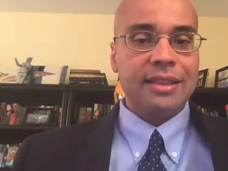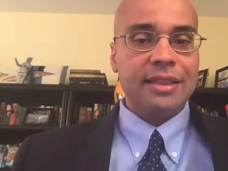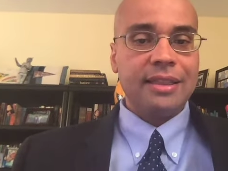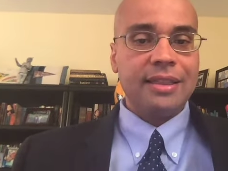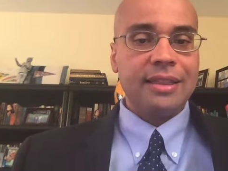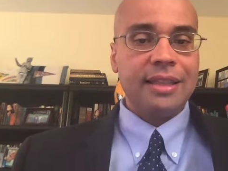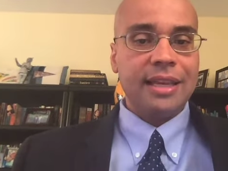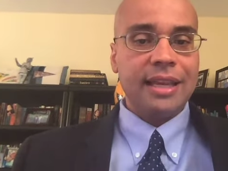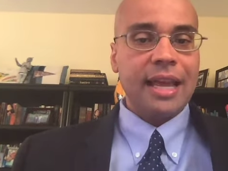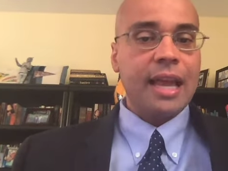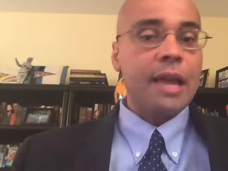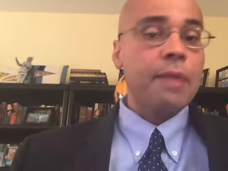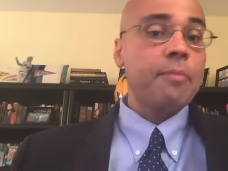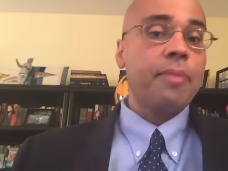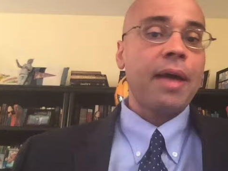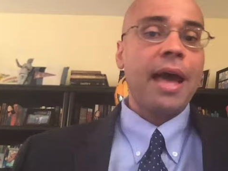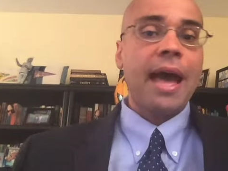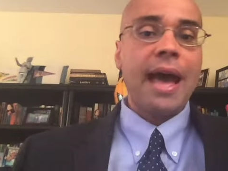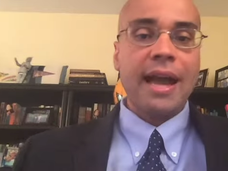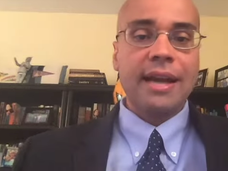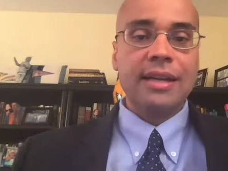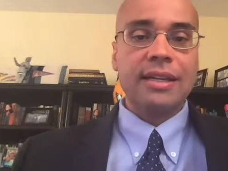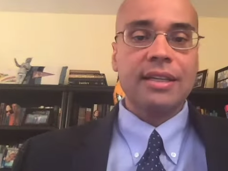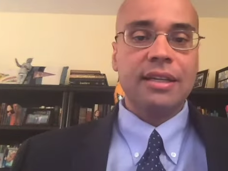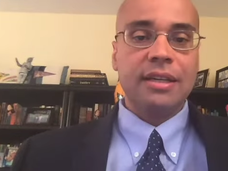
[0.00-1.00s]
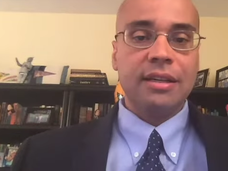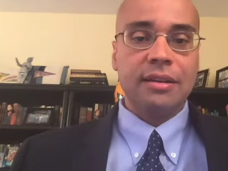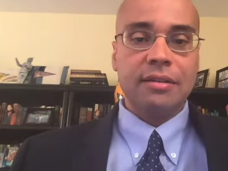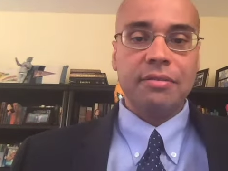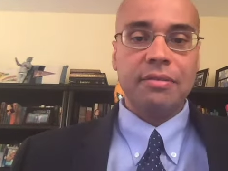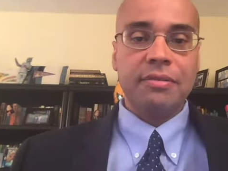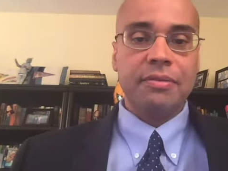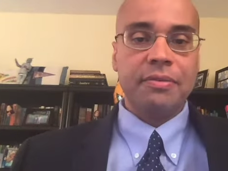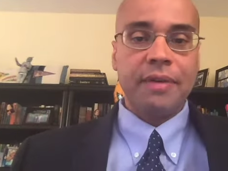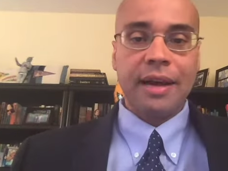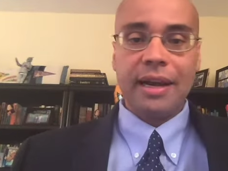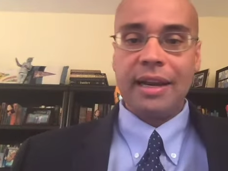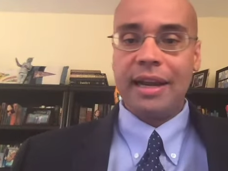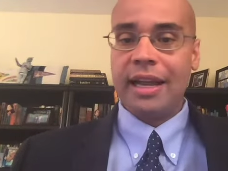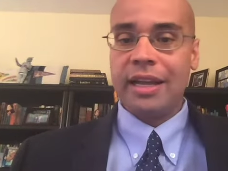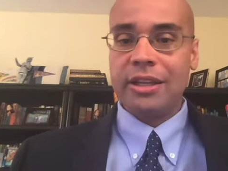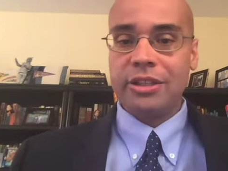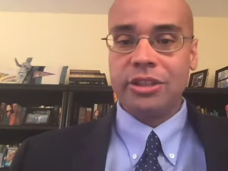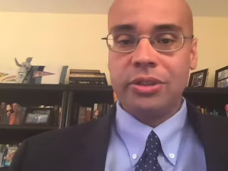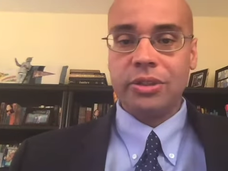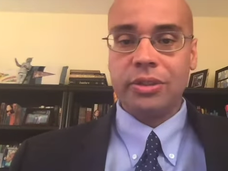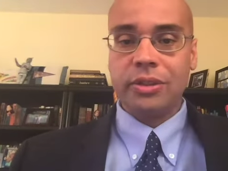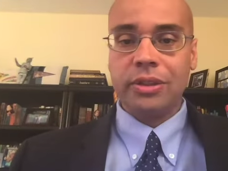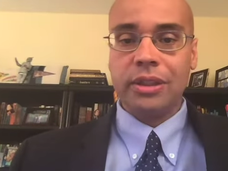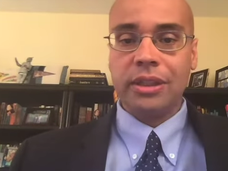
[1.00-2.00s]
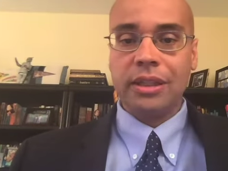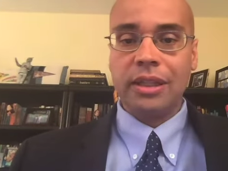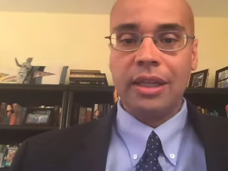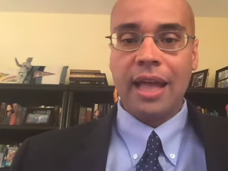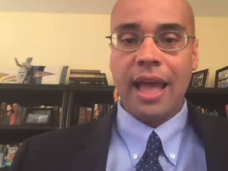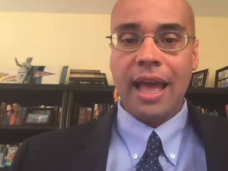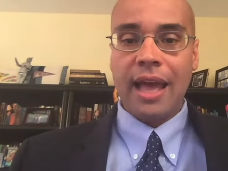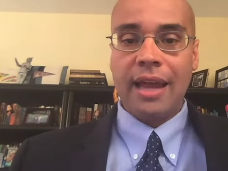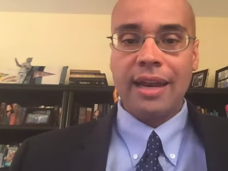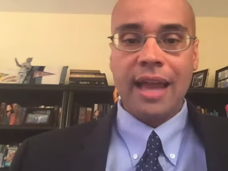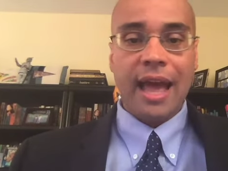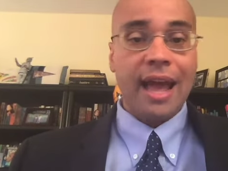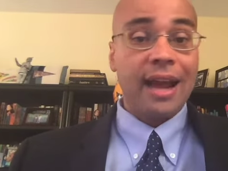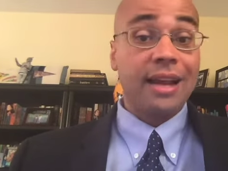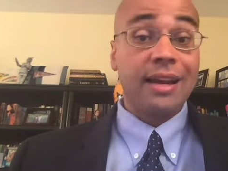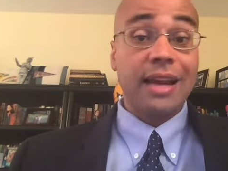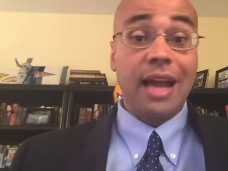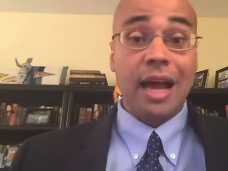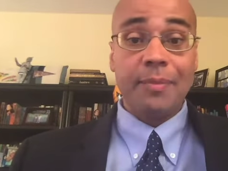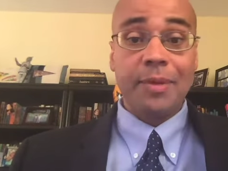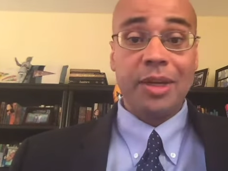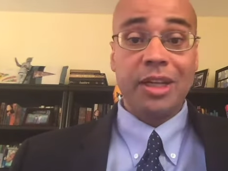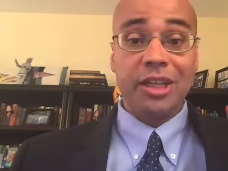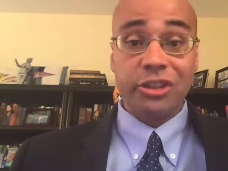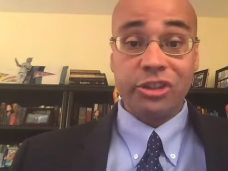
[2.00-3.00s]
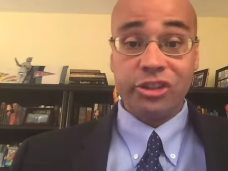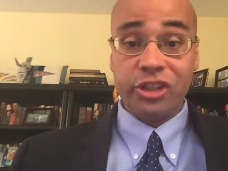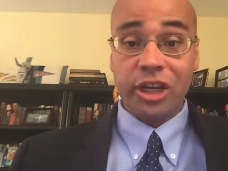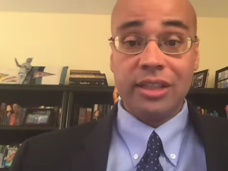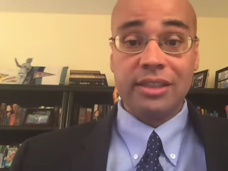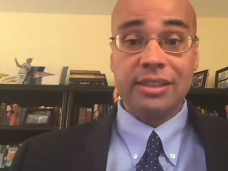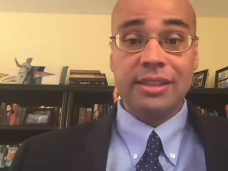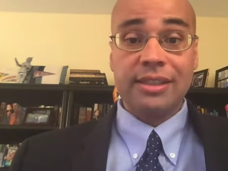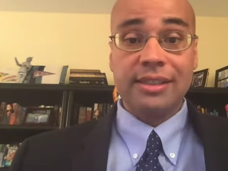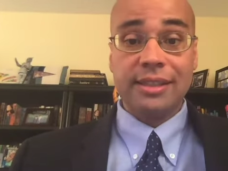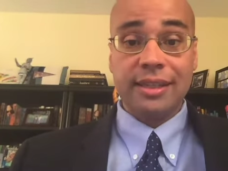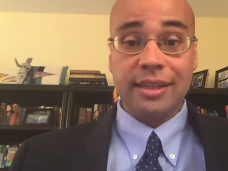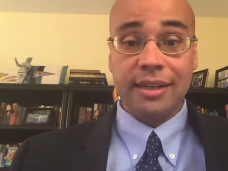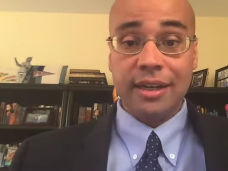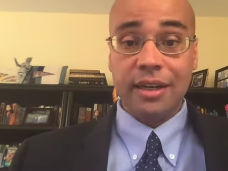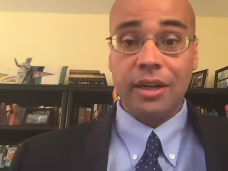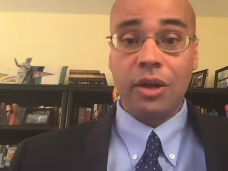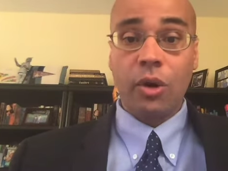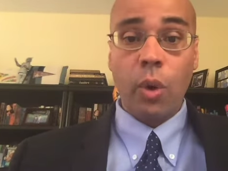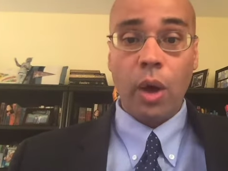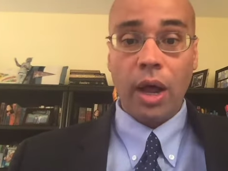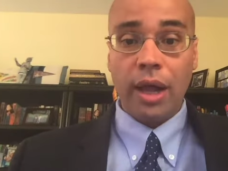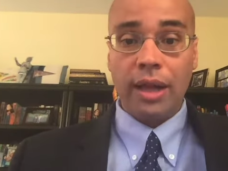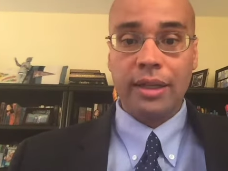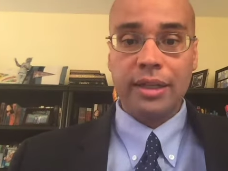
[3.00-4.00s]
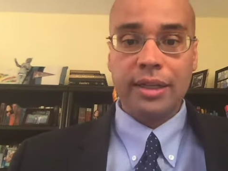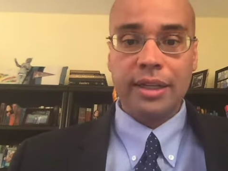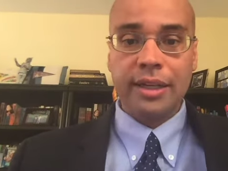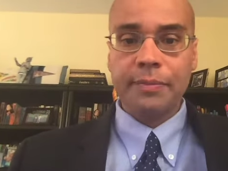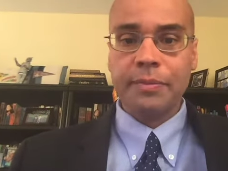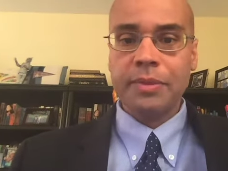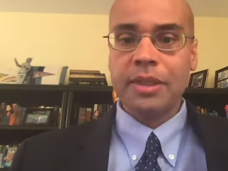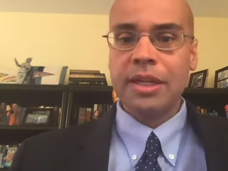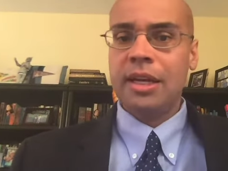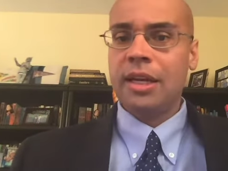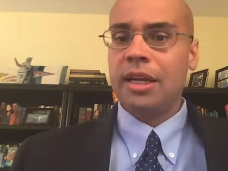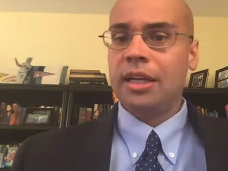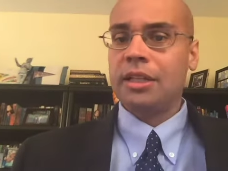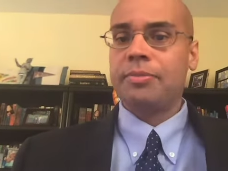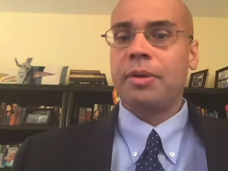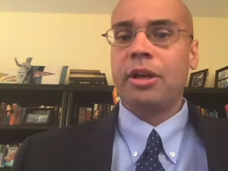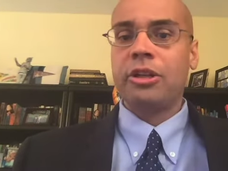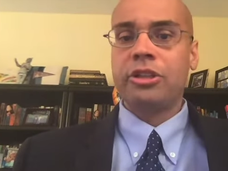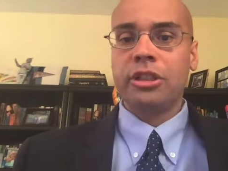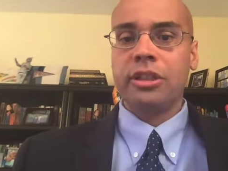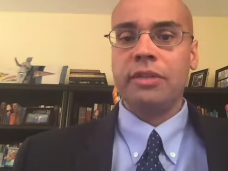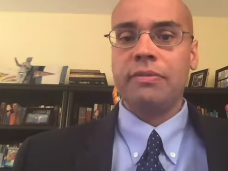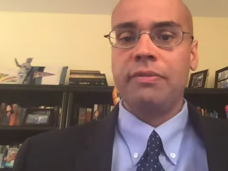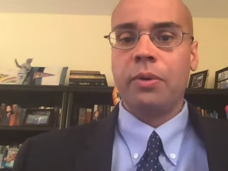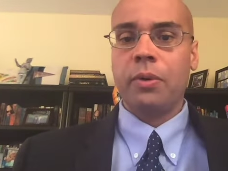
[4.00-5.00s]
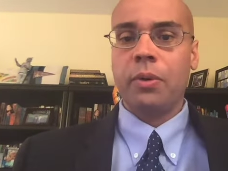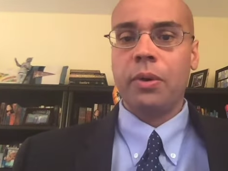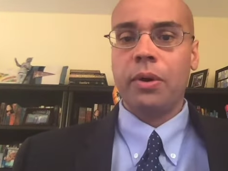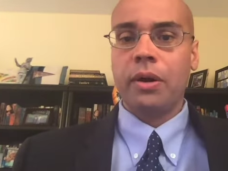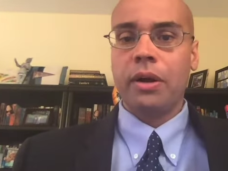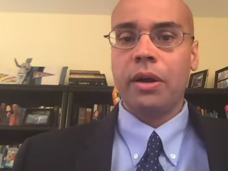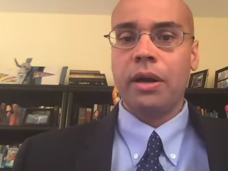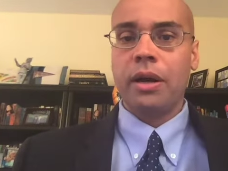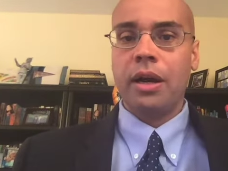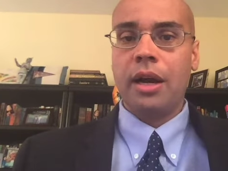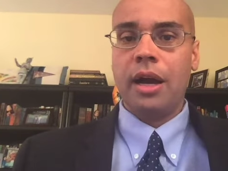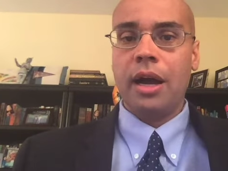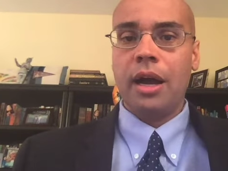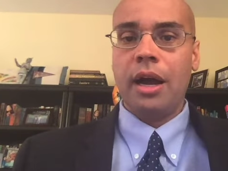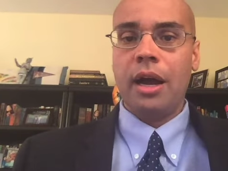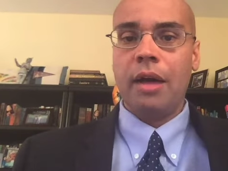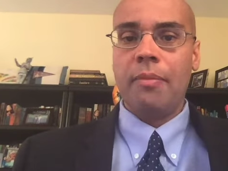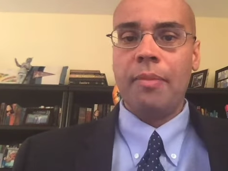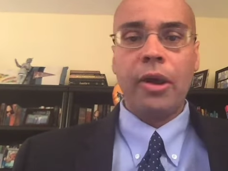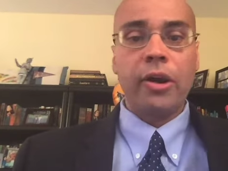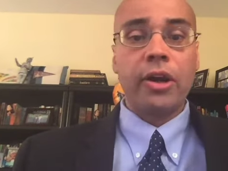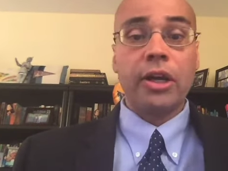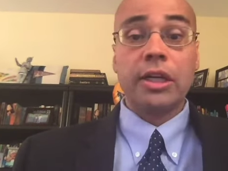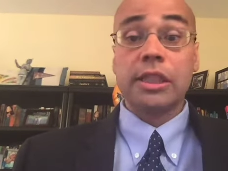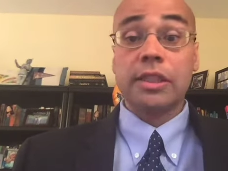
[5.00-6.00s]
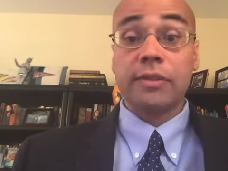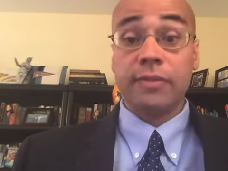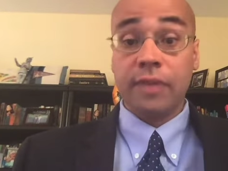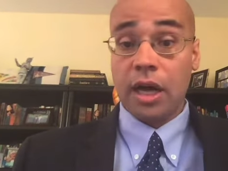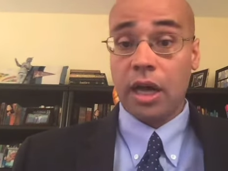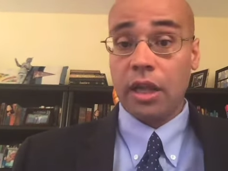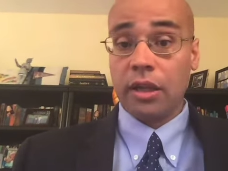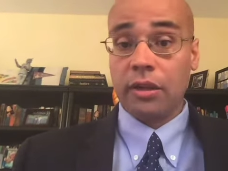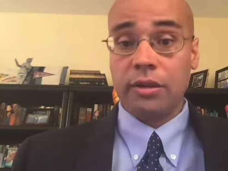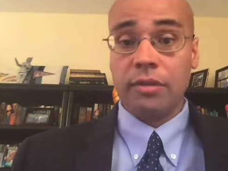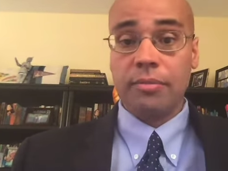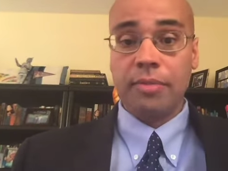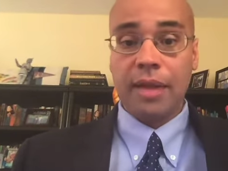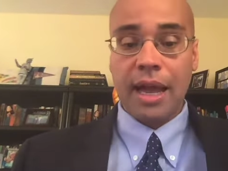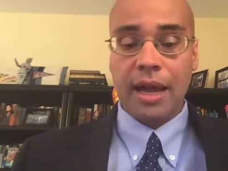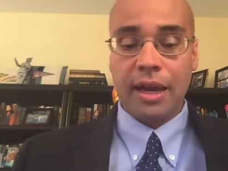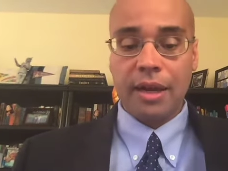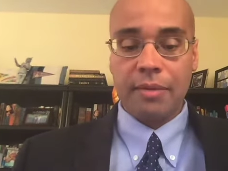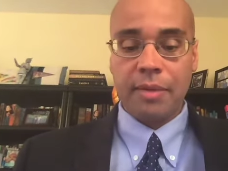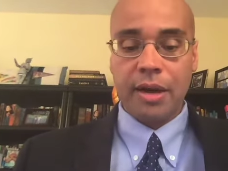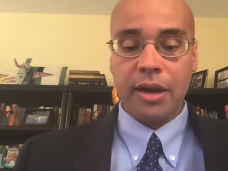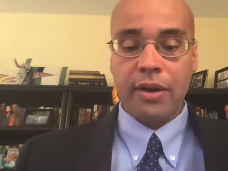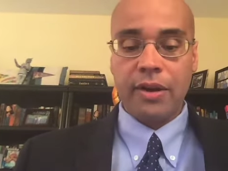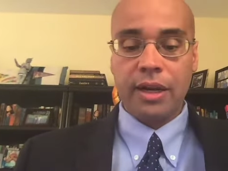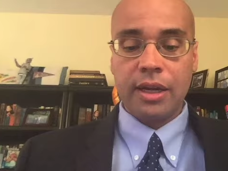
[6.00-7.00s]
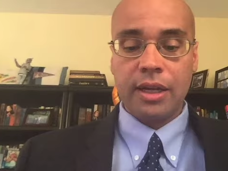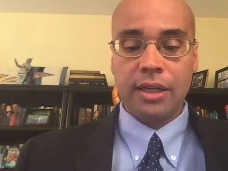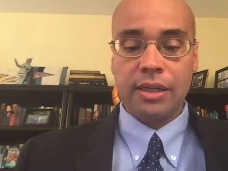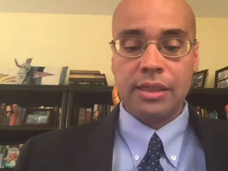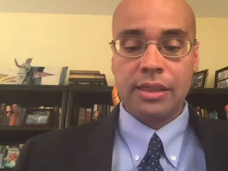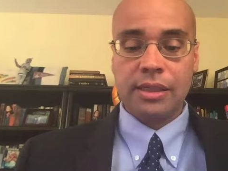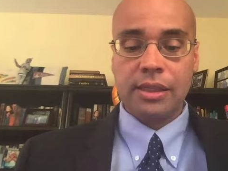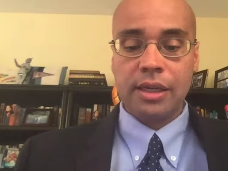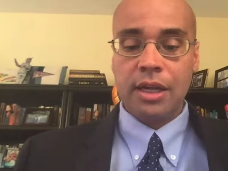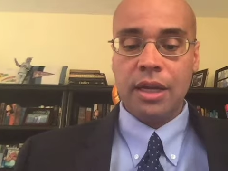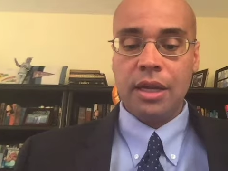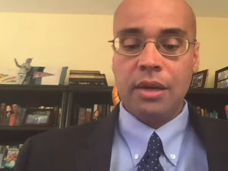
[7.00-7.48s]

the impact of financial and economic injustice and inequality, especially for Americans of color and Black Americans.